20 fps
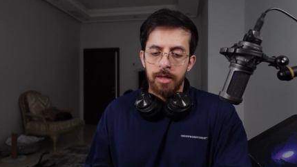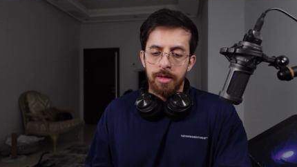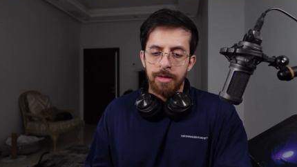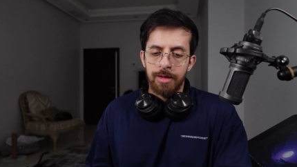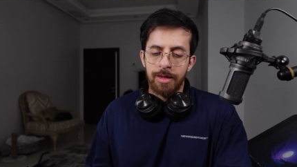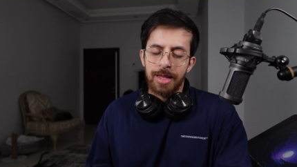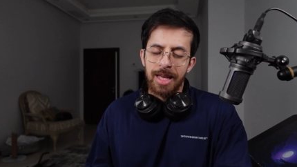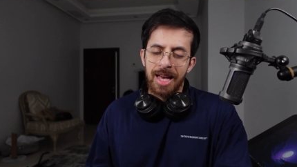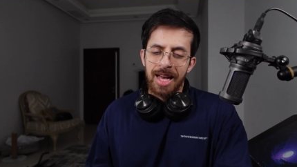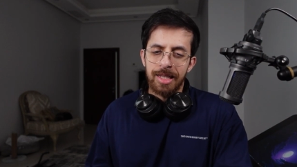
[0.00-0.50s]

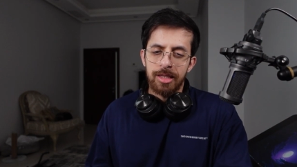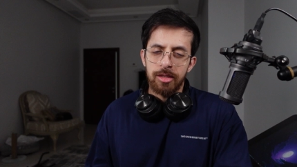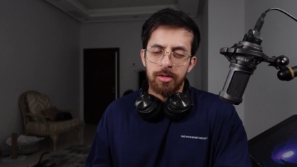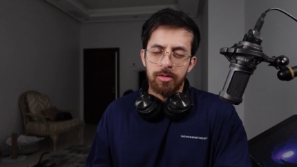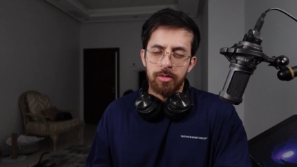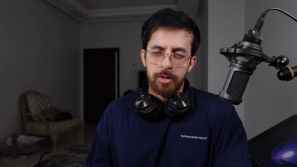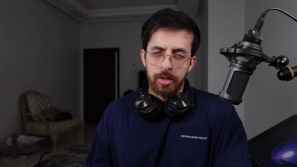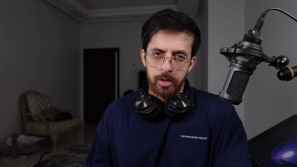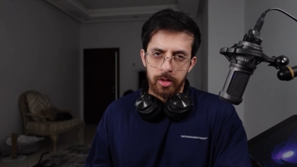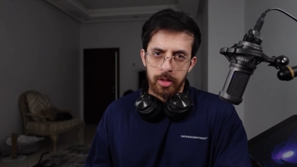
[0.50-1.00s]

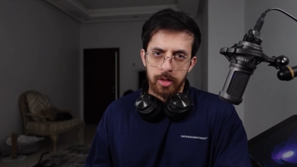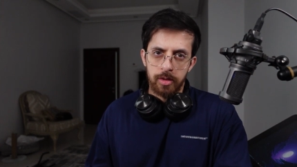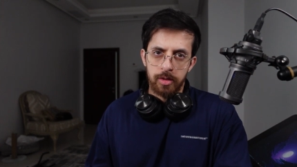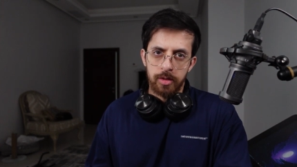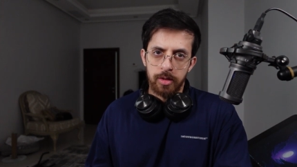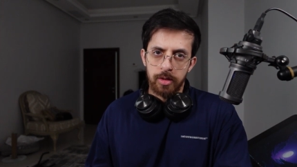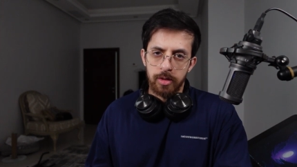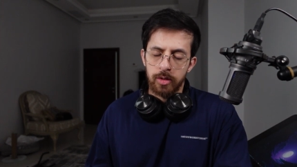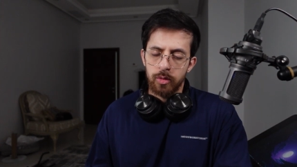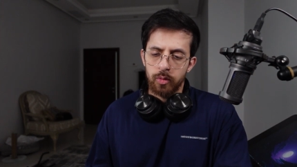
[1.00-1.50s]
that
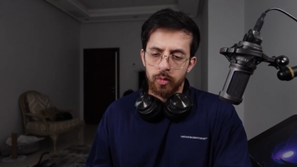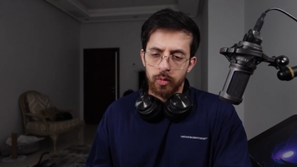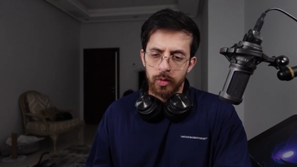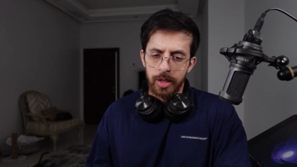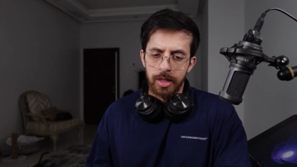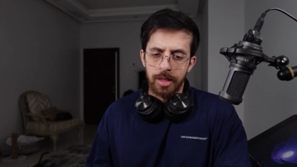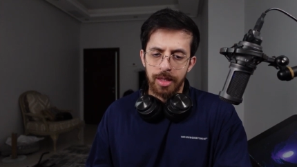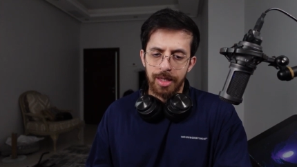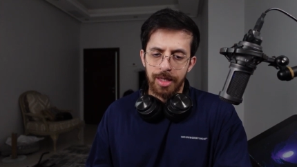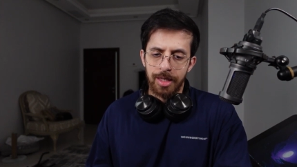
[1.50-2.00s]
resistance
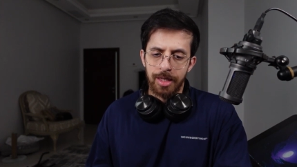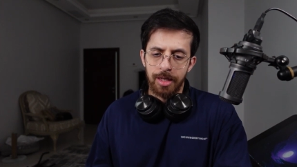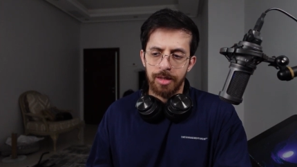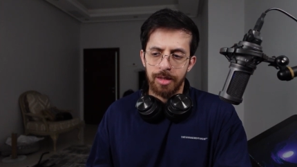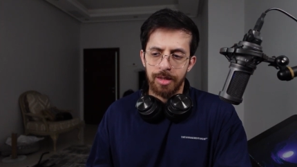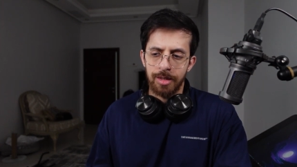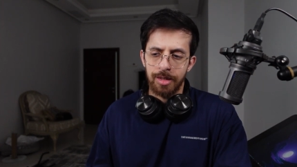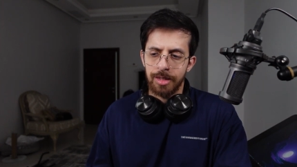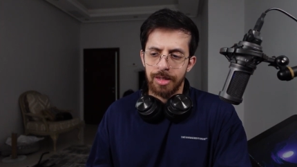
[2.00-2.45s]
really,